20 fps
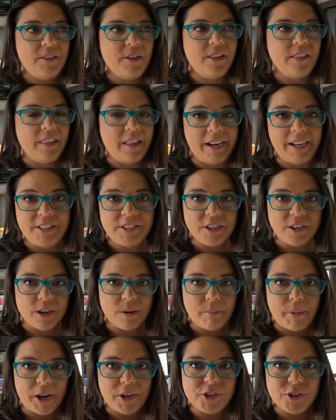The lights in
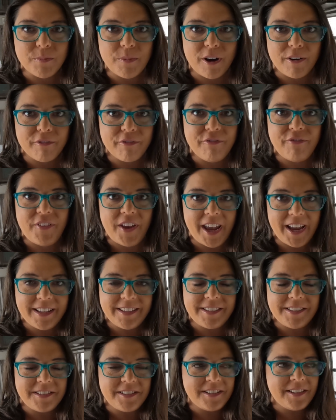our bedroom are
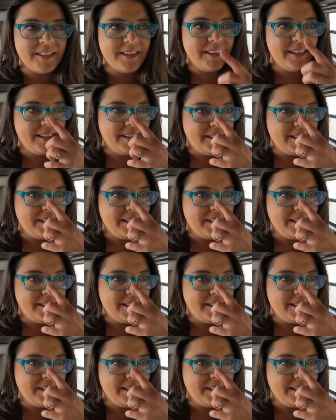fixed.